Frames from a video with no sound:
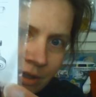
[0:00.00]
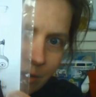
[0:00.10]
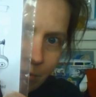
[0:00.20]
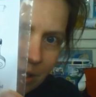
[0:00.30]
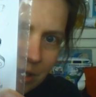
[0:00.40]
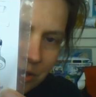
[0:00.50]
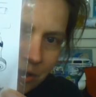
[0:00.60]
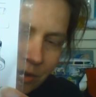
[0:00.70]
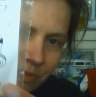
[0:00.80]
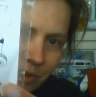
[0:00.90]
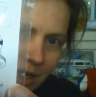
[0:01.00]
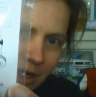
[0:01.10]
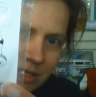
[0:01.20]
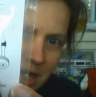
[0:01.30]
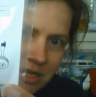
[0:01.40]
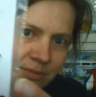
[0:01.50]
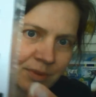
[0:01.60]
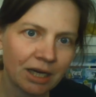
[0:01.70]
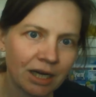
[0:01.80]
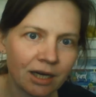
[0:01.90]
bit on it, and it's actually been
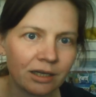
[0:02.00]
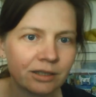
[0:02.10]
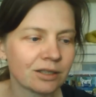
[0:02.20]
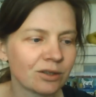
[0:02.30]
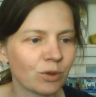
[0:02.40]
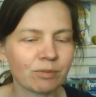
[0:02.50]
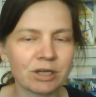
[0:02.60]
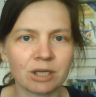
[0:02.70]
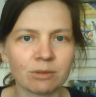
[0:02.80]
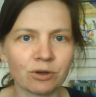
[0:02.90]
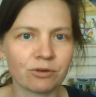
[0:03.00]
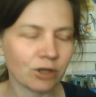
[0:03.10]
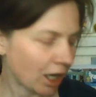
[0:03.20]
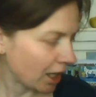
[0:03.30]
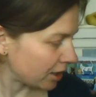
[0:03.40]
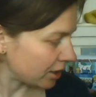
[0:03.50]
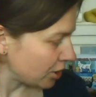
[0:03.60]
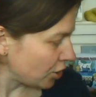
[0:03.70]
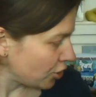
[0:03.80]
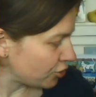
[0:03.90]
hard with my jumbo flyer
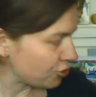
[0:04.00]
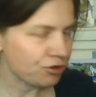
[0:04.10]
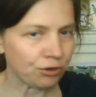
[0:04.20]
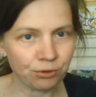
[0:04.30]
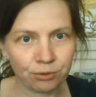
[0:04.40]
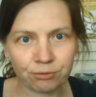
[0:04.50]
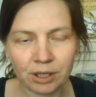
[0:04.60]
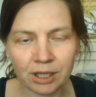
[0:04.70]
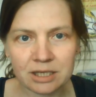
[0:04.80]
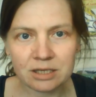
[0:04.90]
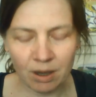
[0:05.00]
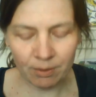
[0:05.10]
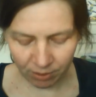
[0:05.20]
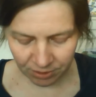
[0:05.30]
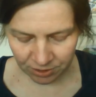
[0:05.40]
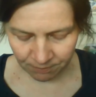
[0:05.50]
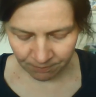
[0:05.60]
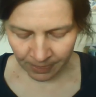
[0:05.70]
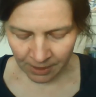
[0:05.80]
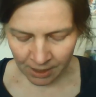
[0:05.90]
to release my bobbin,
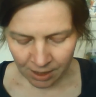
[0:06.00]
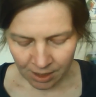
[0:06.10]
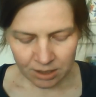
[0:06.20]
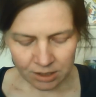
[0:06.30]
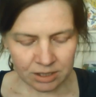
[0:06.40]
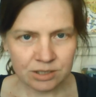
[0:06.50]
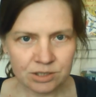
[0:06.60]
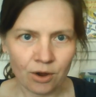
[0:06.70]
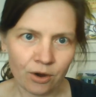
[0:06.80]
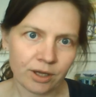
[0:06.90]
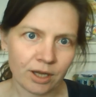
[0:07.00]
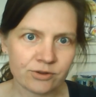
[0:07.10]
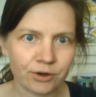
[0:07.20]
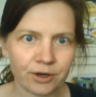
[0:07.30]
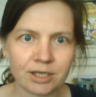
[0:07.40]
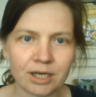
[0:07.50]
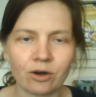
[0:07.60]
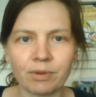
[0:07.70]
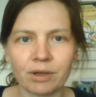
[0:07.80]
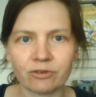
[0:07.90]
so that's going to help
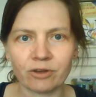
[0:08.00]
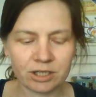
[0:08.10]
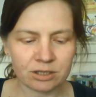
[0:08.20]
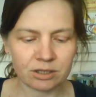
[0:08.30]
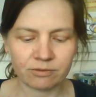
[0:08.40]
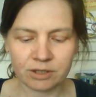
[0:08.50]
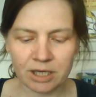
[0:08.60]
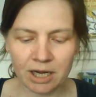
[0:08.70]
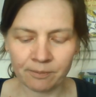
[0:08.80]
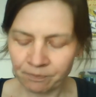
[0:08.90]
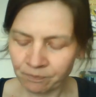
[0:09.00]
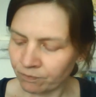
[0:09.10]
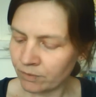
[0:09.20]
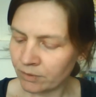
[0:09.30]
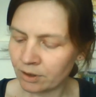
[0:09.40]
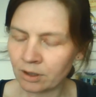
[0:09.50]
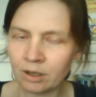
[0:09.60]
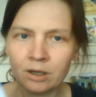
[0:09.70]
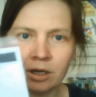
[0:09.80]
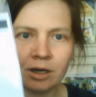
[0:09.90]
because I can just lift it out.
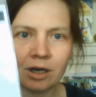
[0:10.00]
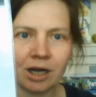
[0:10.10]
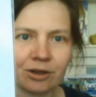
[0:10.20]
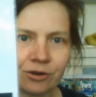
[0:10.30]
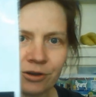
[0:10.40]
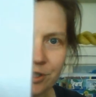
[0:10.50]
I got